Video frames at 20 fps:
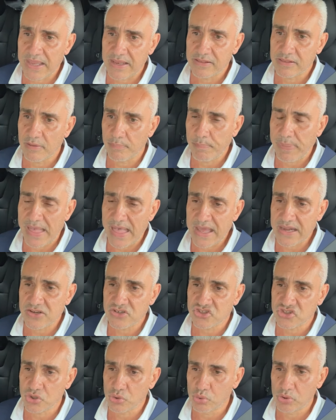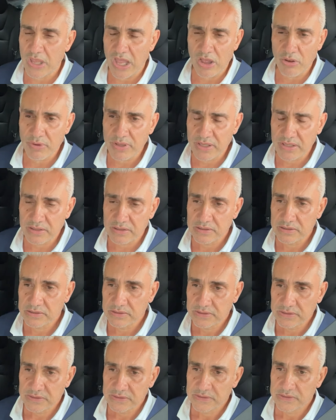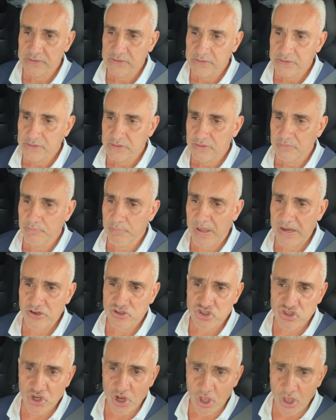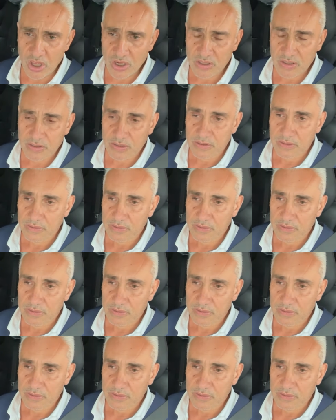man, the party's still going. But it's not.